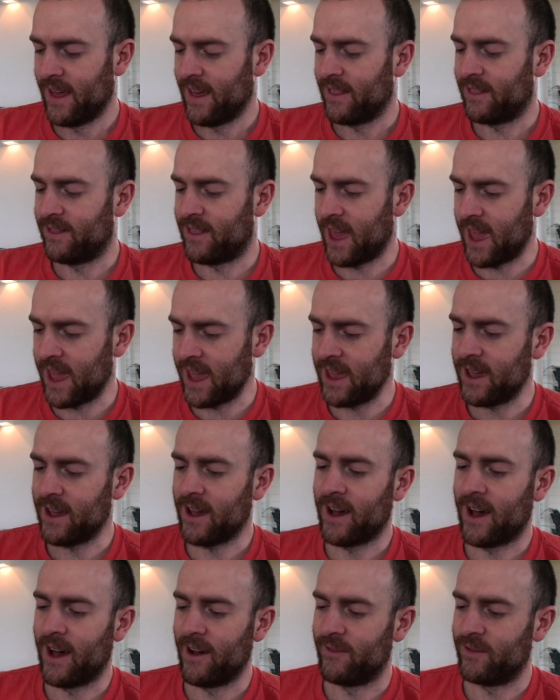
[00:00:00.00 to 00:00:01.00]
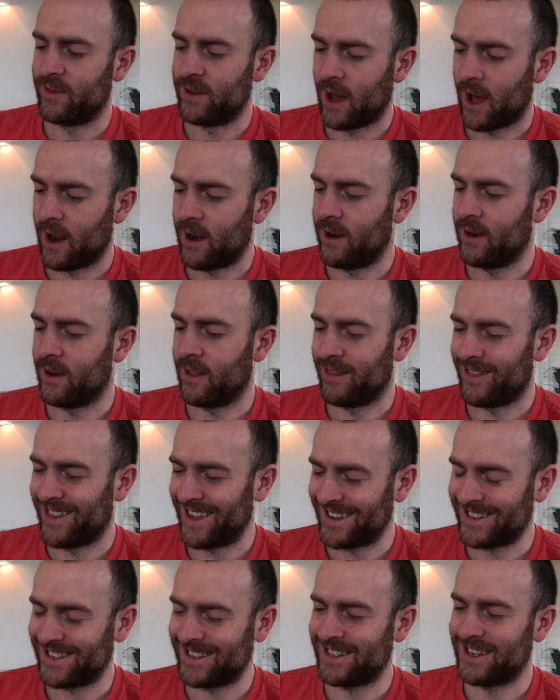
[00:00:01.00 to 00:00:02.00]
They have done
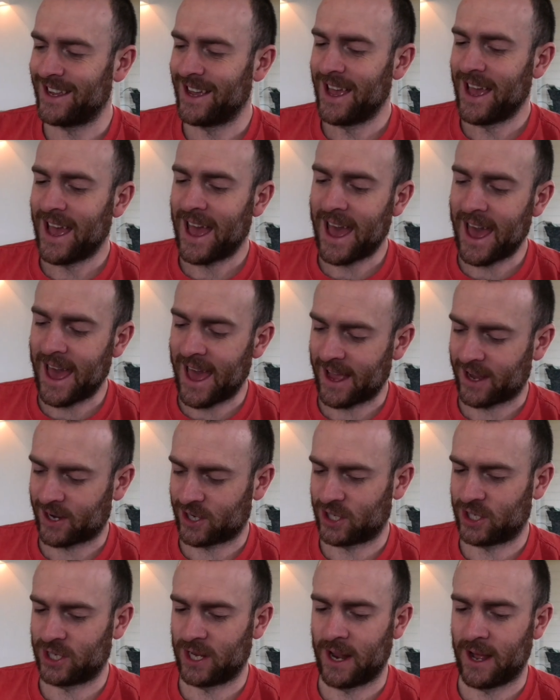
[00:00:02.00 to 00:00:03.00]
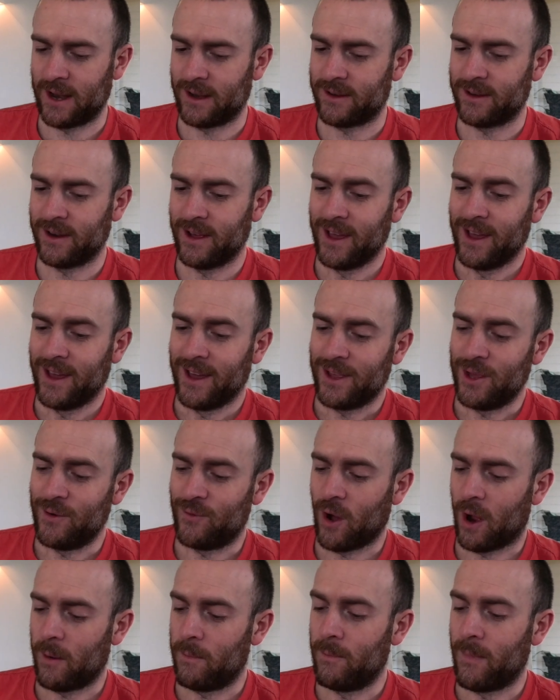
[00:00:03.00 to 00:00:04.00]
this excellent.
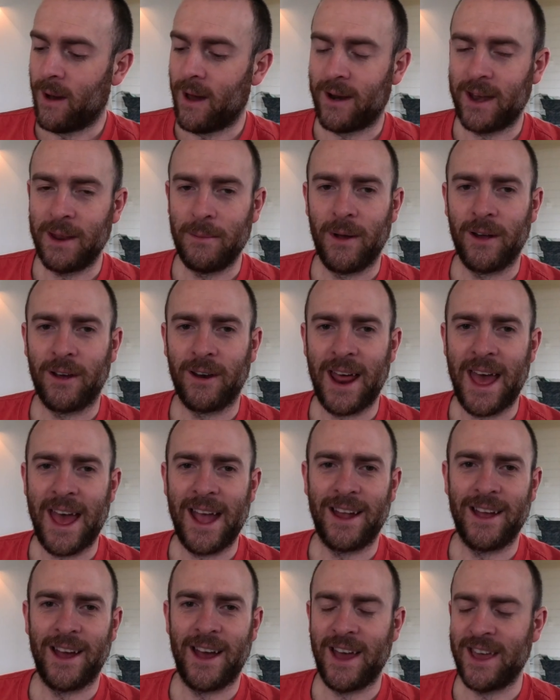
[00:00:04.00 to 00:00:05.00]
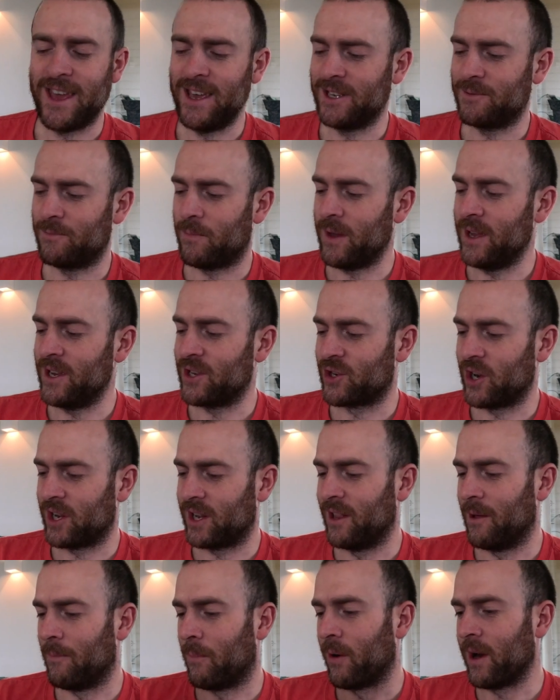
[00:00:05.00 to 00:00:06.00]
You've got Murray McGregor. He's
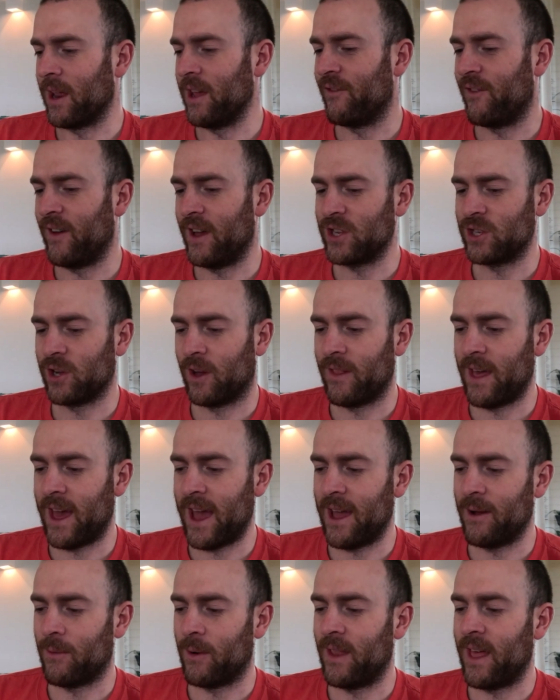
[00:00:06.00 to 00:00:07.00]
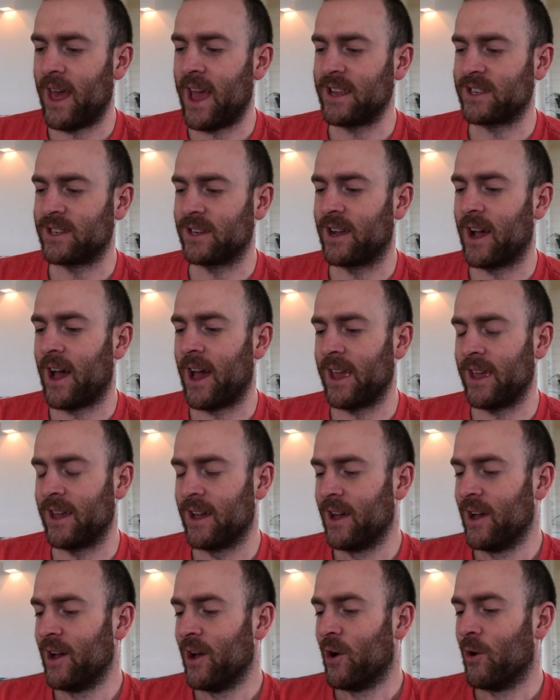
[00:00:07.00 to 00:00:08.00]
written the preface on there. Well, there's a guy
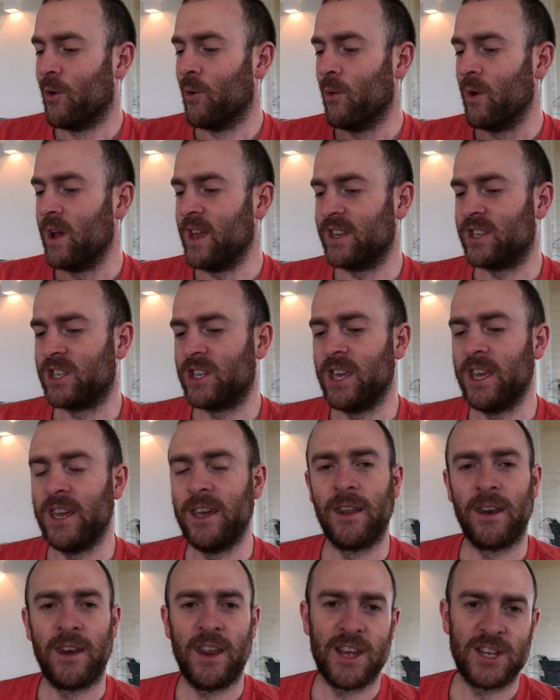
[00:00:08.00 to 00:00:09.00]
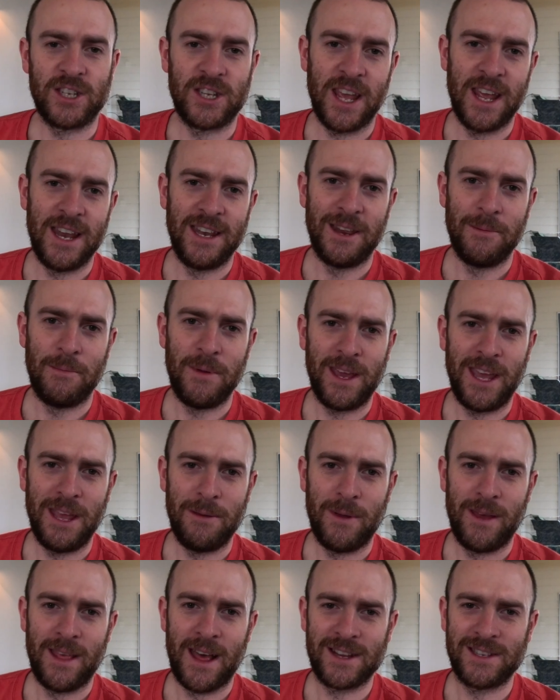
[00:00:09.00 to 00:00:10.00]
who is serious into
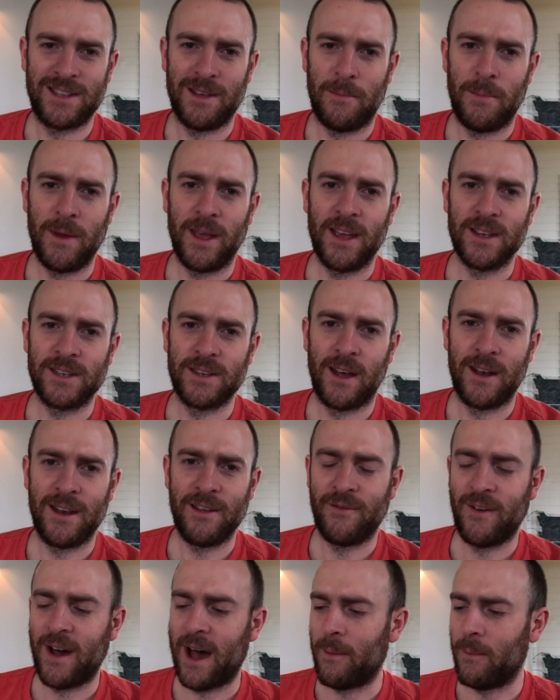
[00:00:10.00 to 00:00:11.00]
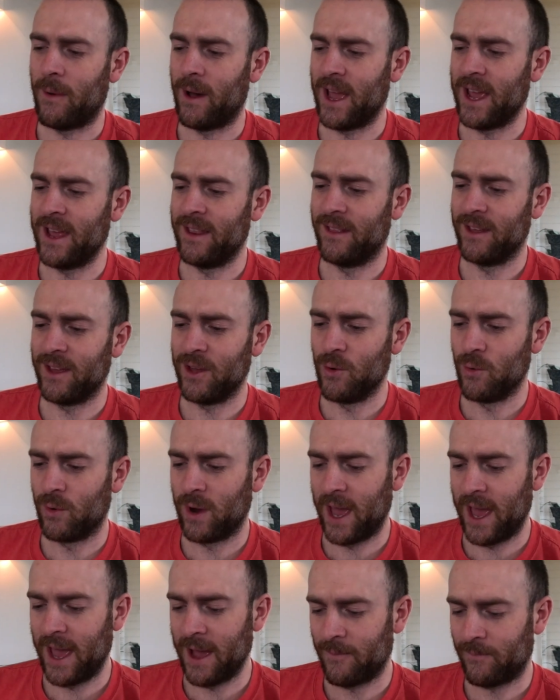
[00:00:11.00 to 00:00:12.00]
beekeeping. That's the biggest honey farmer in the
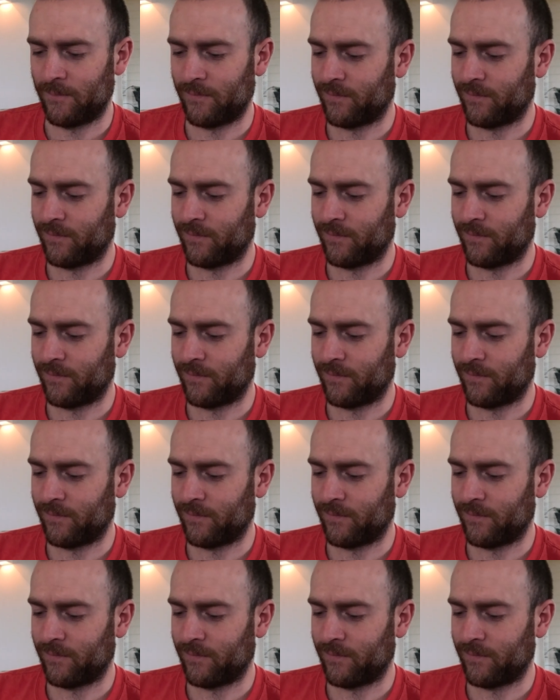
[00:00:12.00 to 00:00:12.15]
UK.